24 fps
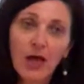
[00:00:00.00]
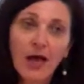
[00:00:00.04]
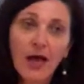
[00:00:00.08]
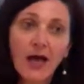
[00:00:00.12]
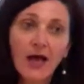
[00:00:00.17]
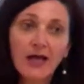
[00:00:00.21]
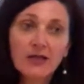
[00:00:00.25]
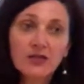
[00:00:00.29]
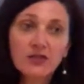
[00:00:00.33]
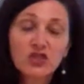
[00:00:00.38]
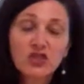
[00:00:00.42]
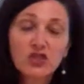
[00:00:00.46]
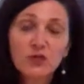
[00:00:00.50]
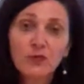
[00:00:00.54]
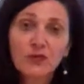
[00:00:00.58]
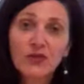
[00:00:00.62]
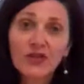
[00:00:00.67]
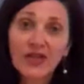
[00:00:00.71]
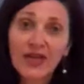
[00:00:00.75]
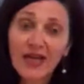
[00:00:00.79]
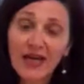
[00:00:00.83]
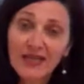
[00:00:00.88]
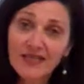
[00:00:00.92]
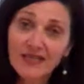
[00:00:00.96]
And some of
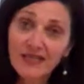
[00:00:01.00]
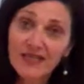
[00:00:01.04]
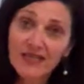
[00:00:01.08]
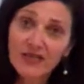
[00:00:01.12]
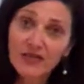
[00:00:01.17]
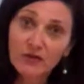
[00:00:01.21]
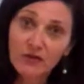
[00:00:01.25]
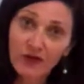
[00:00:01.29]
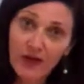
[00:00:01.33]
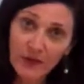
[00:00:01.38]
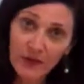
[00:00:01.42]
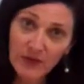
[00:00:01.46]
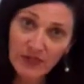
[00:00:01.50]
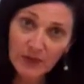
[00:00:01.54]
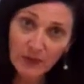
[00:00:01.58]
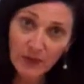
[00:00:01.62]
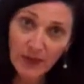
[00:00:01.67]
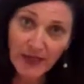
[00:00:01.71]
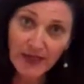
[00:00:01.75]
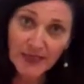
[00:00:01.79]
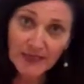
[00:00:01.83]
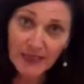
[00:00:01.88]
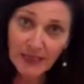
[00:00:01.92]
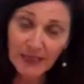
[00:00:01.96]
the ideas around the
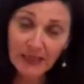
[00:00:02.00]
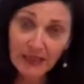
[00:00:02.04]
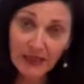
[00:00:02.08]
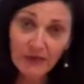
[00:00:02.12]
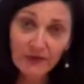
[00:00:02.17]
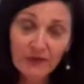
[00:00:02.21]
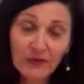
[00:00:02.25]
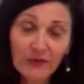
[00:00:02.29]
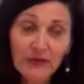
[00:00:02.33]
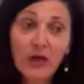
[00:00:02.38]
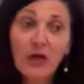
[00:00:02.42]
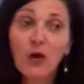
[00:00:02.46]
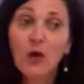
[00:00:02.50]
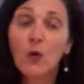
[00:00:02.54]
space clearing,